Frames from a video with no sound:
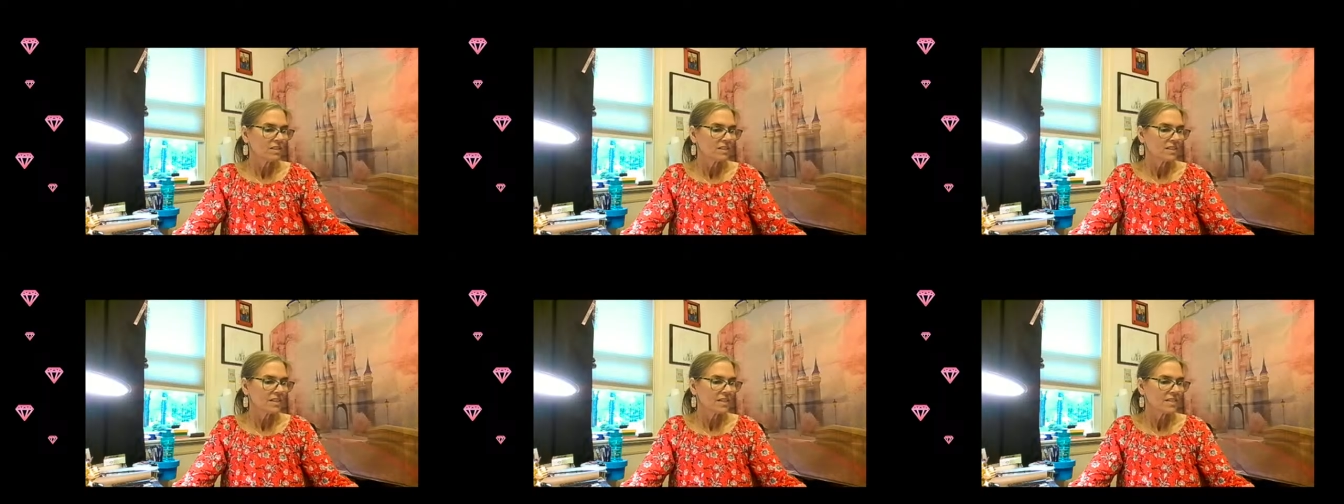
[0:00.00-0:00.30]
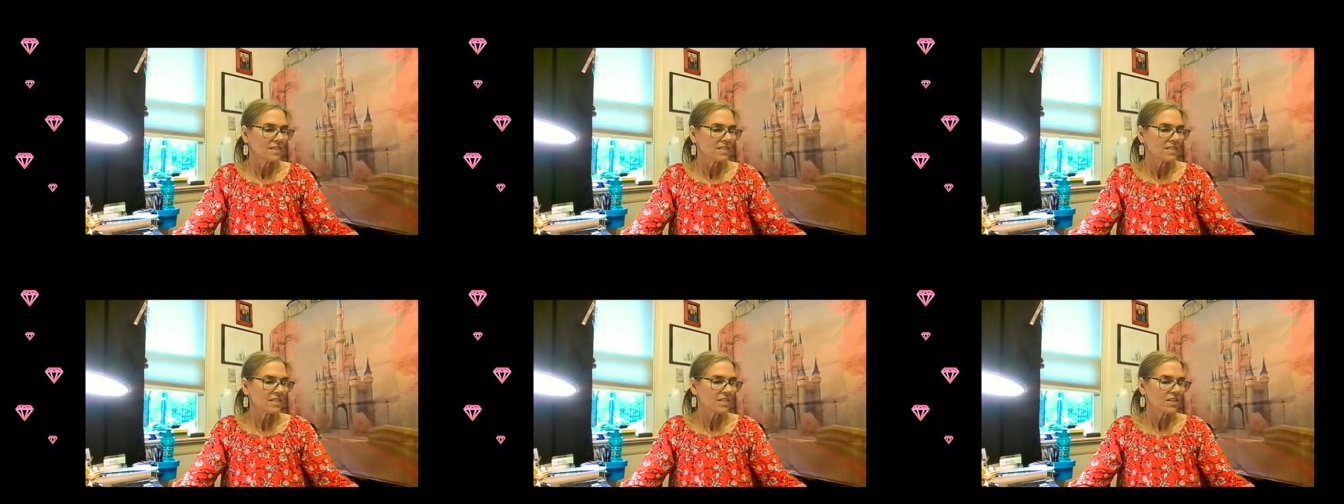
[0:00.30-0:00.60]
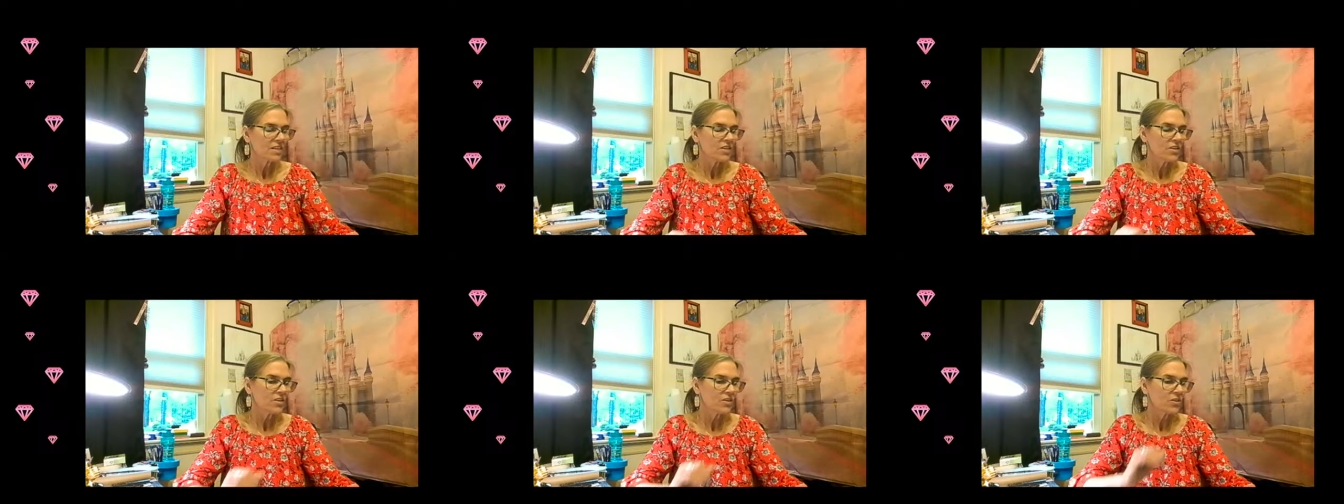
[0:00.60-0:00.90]
Let's
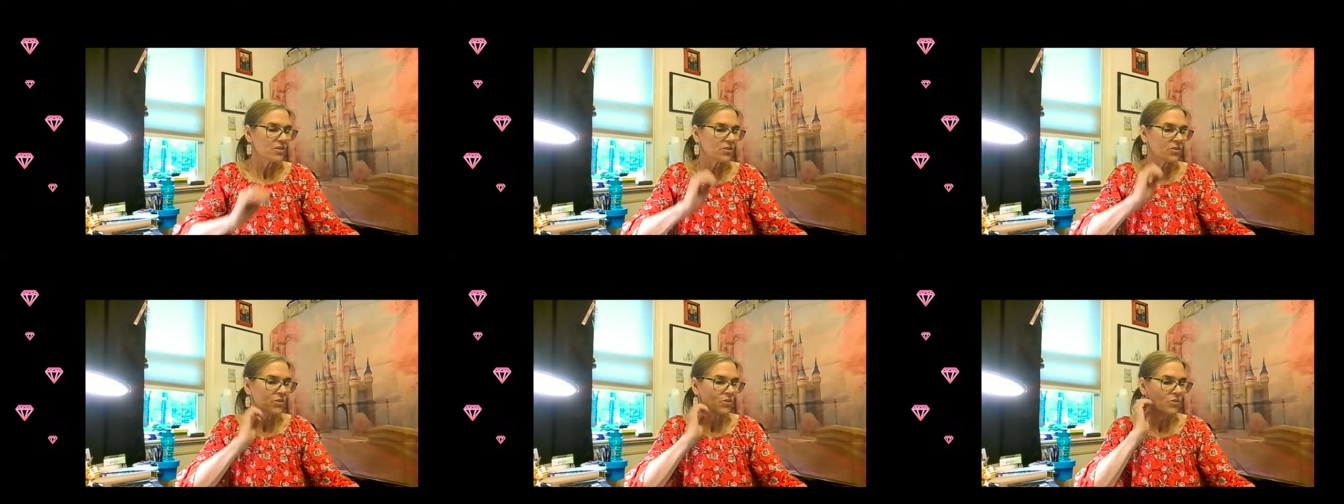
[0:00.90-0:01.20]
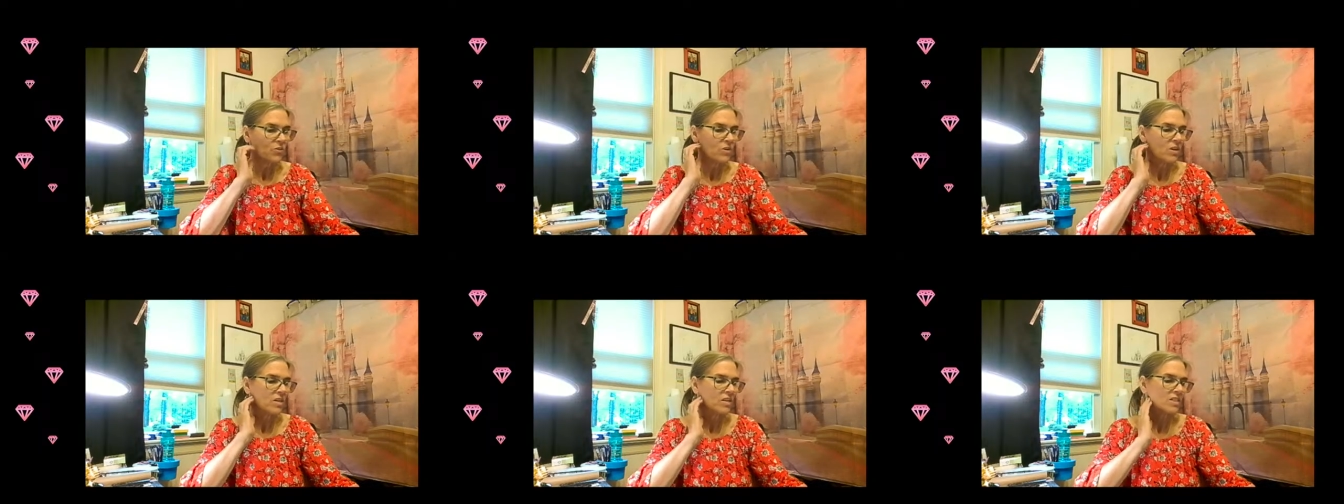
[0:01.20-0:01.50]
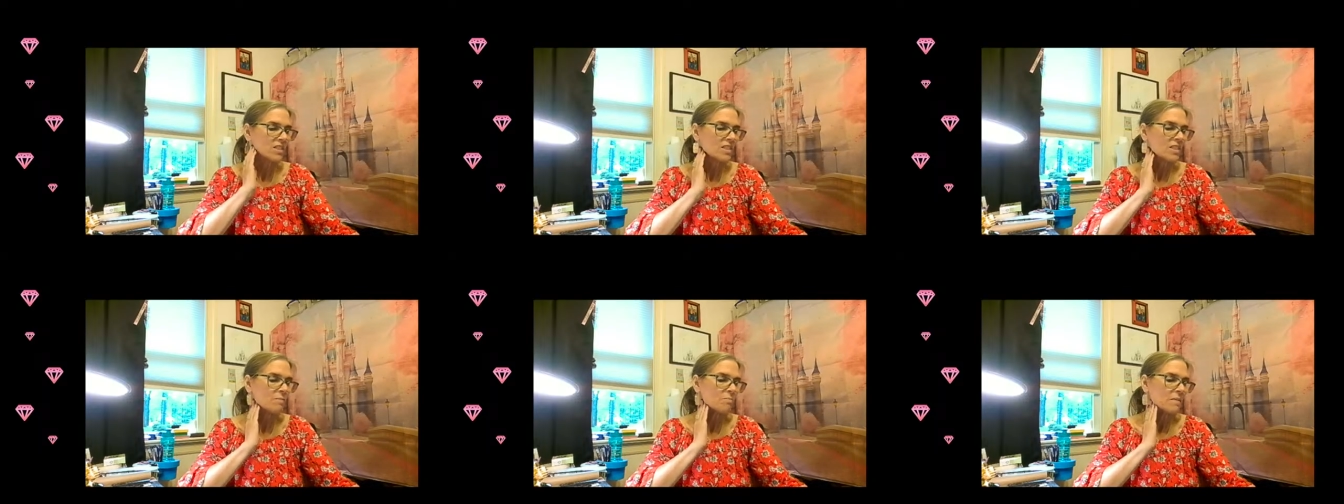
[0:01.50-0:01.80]
go.
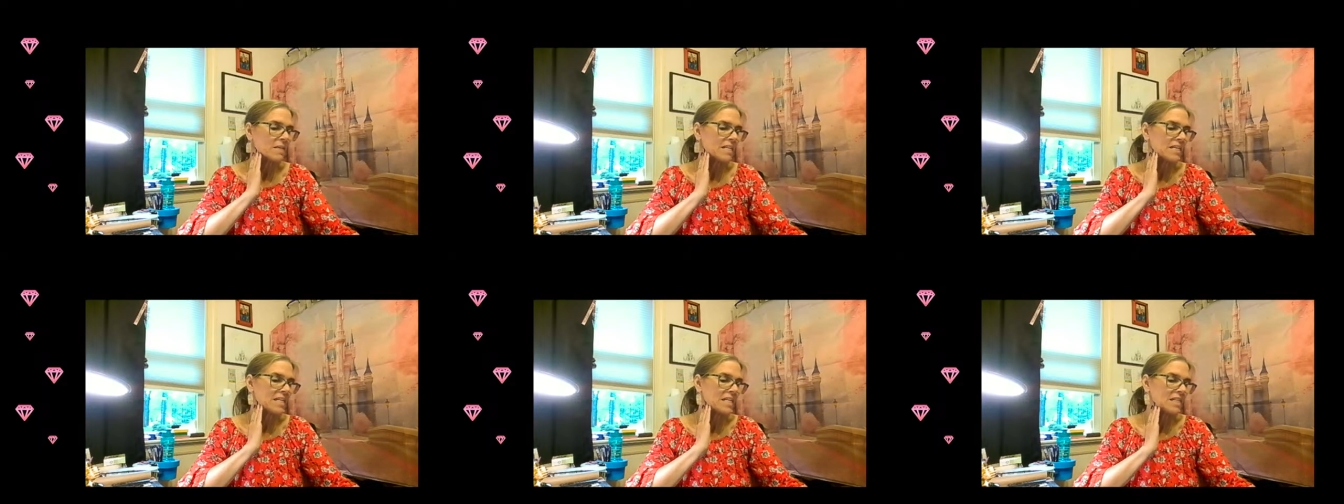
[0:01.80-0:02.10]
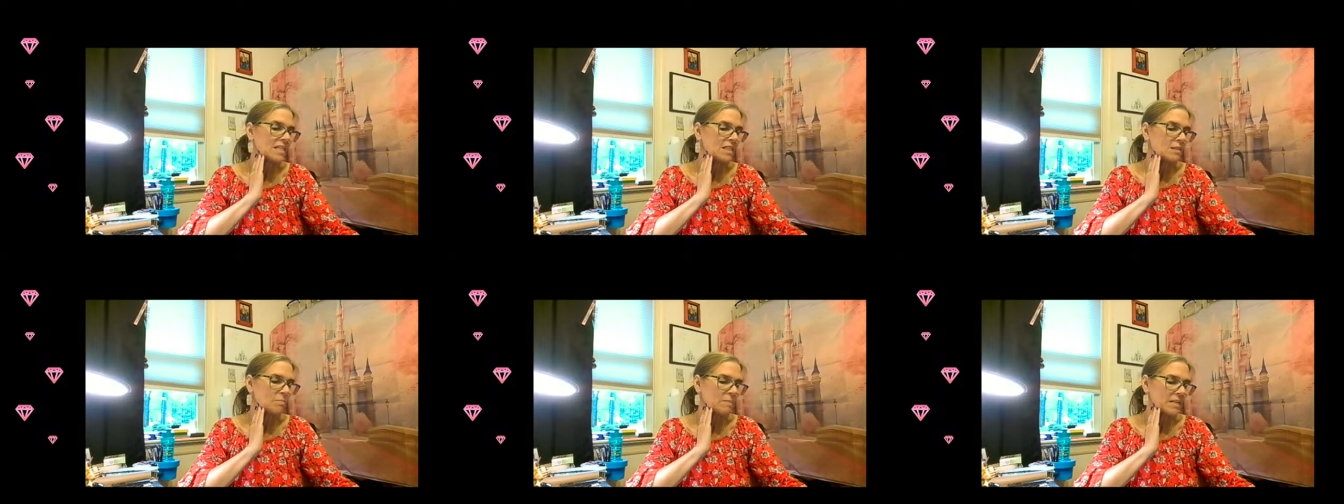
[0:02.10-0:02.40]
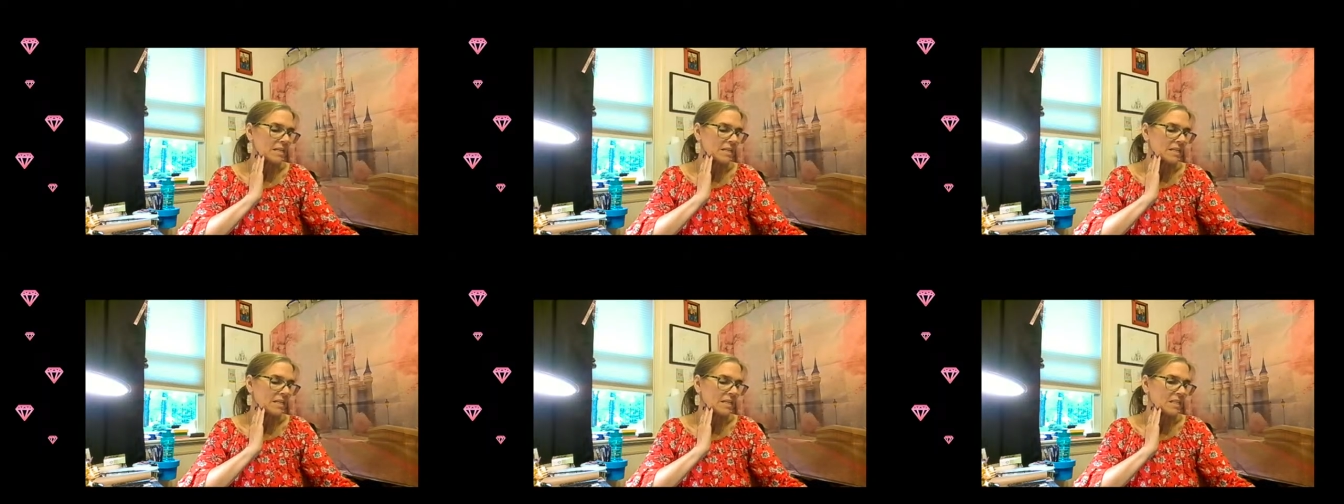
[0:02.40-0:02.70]
Spinning,
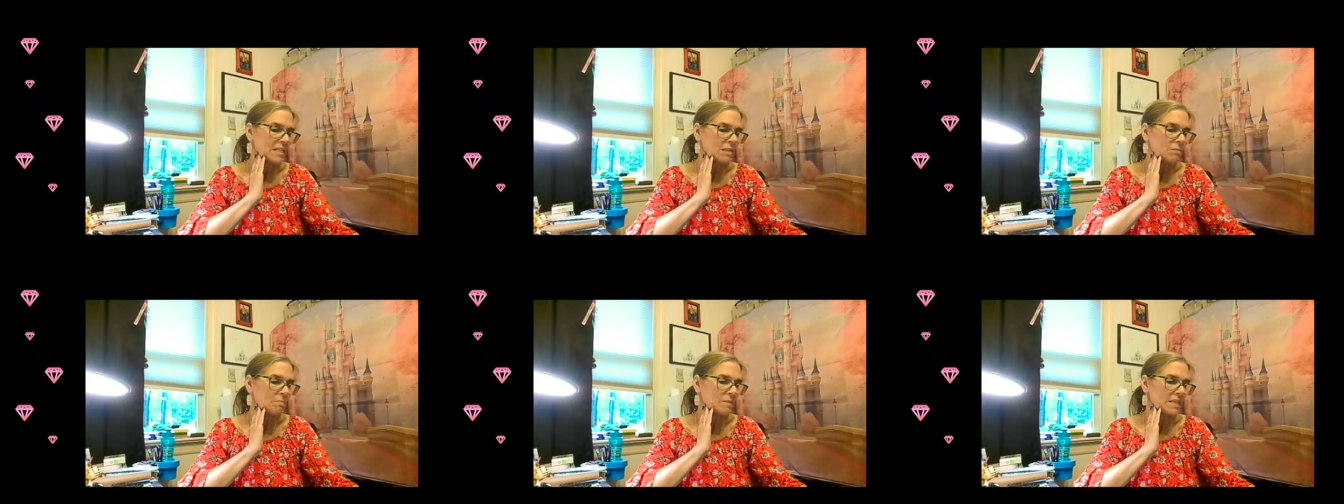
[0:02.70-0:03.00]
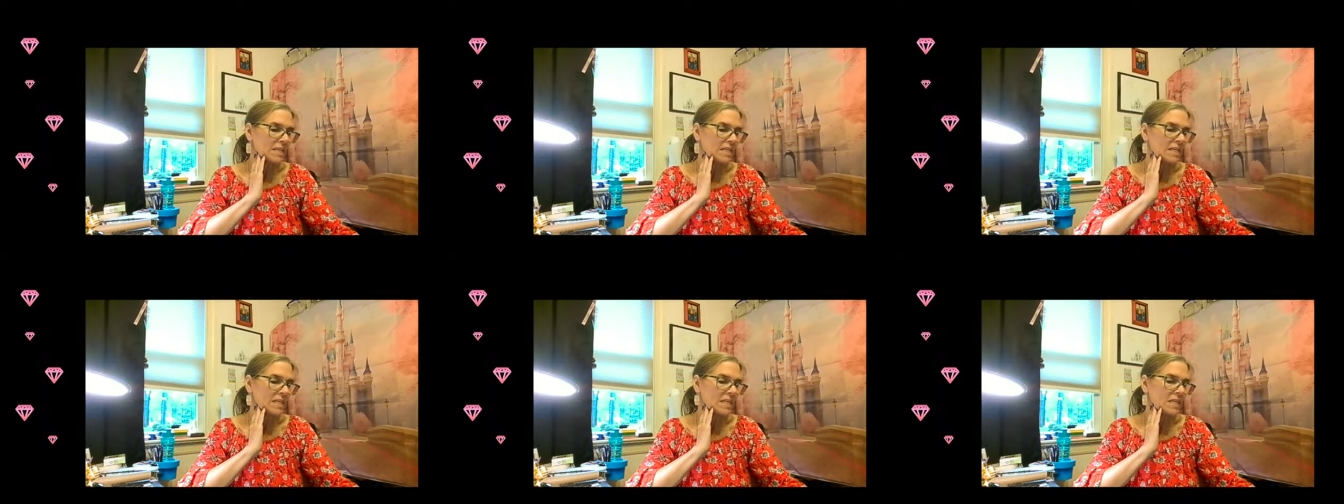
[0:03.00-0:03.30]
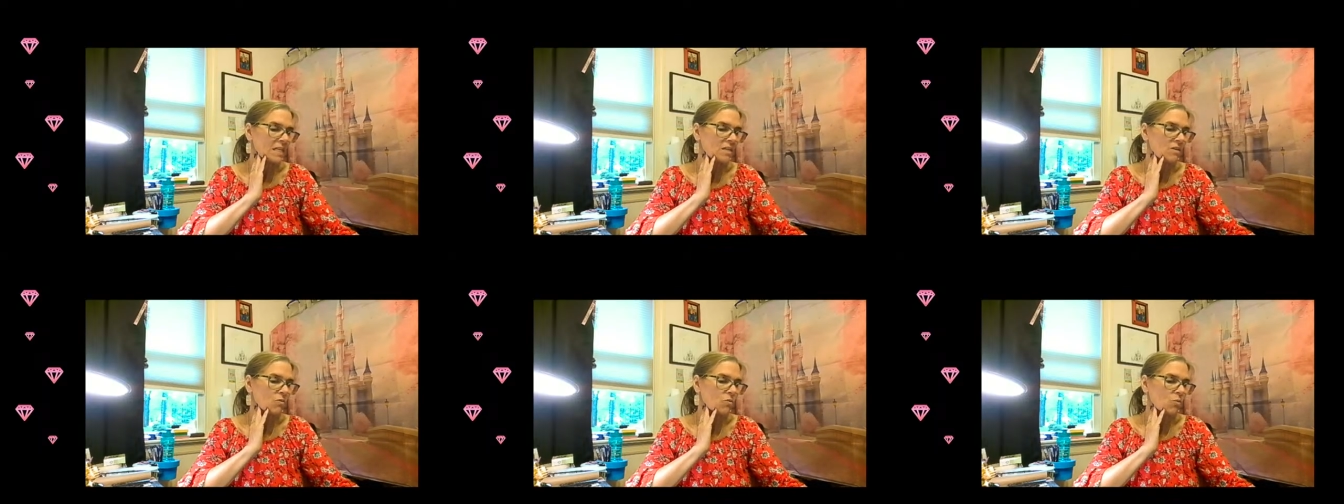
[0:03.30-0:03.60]
spinning, spinning.